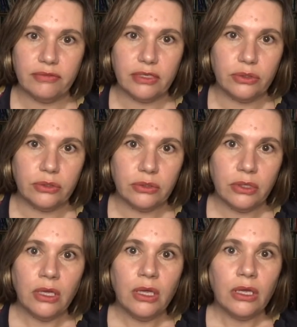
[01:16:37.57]
law
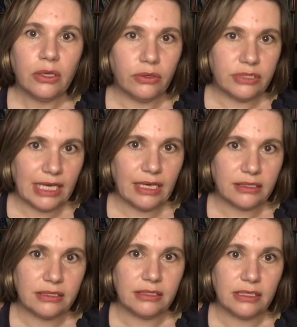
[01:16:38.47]

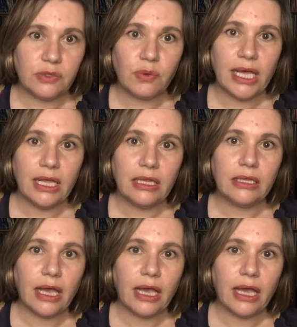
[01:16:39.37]
contexts as well.